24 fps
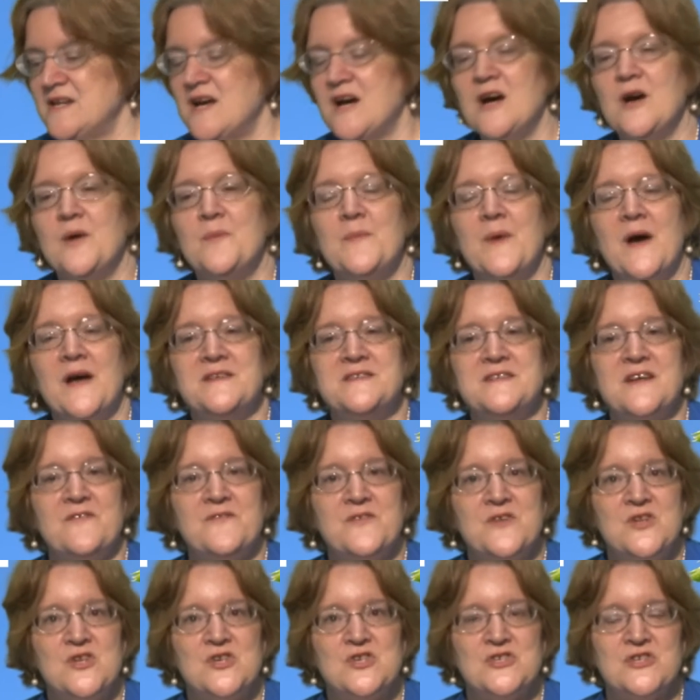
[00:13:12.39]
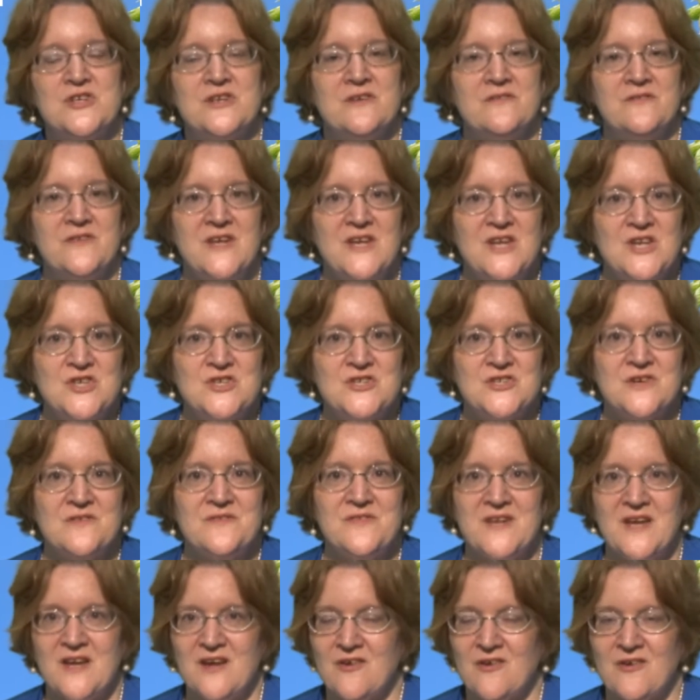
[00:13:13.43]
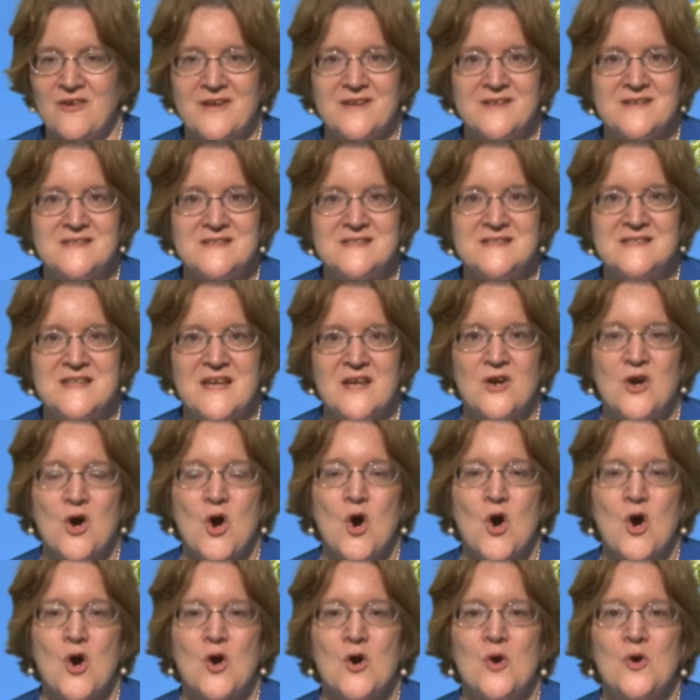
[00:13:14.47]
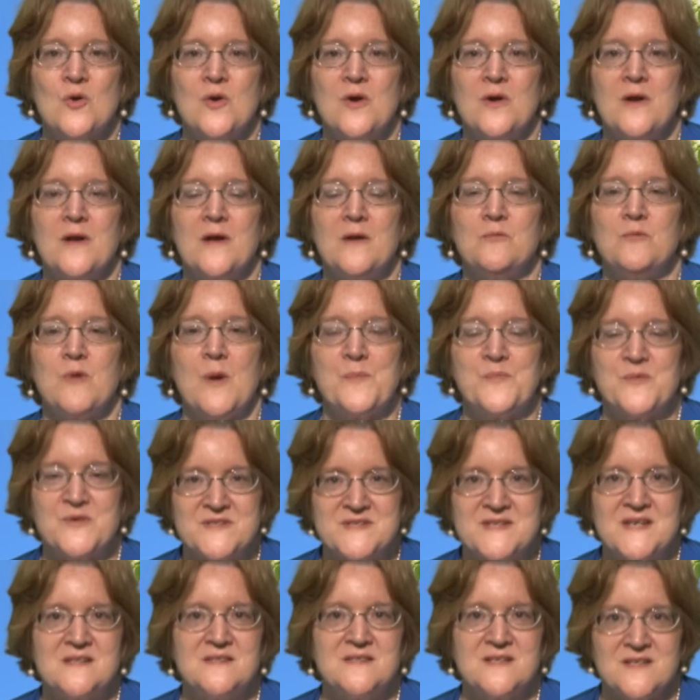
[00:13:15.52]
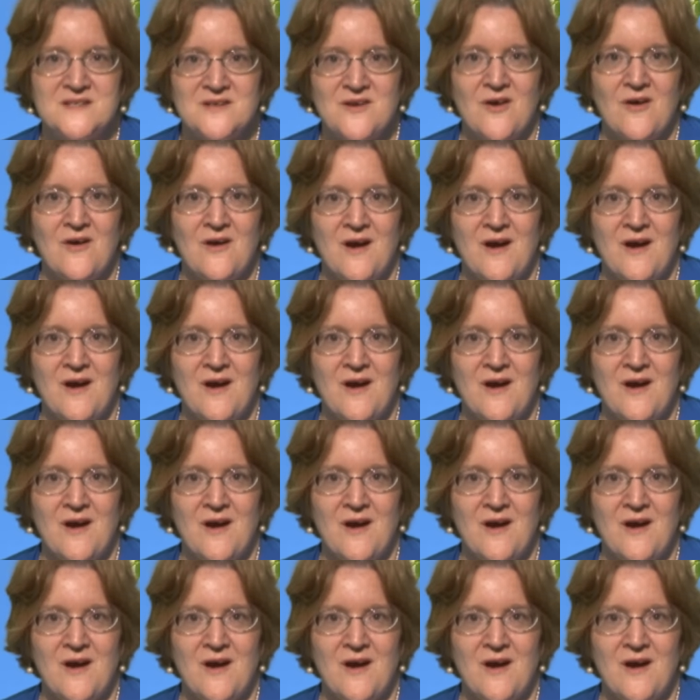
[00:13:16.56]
a definition of each of the areas that are represented